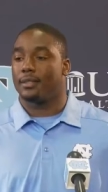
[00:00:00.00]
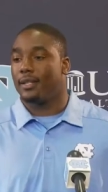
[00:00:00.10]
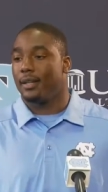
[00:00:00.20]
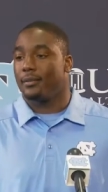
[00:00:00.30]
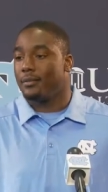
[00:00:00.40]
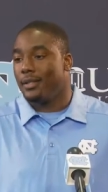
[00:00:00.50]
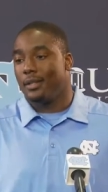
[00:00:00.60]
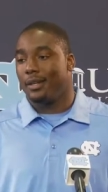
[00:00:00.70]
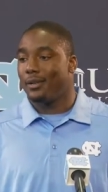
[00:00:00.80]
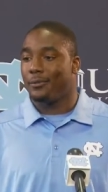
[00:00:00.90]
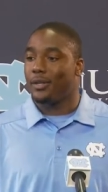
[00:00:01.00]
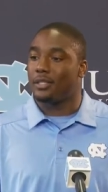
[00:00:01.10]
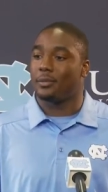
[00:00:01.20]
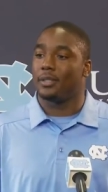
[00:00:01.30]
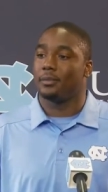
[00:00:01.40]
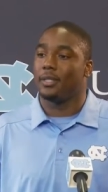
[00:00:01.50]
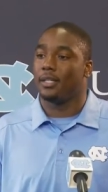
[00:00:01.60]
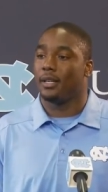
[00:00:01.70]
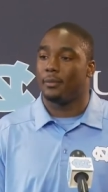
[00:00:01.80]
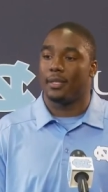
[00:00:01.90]
they're not they're not freshmen. To
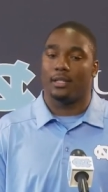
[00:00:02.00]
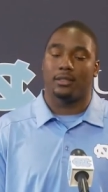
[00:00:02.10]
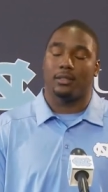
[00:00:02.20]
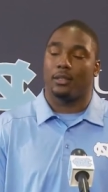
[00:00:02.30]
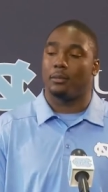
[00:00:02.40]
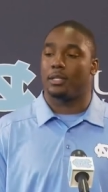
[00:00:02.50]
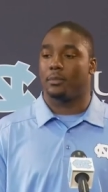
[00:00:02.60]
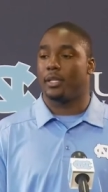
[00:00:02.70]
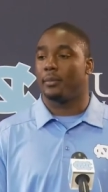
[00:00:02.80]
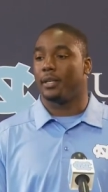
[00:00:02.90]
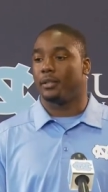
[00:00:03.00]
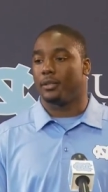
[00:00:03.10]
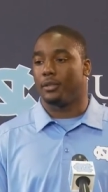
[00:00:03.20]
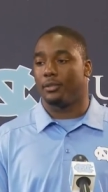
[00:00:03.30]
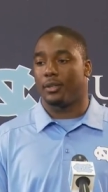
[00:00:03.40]
me, I mean, I just look at them as playmakers. You know,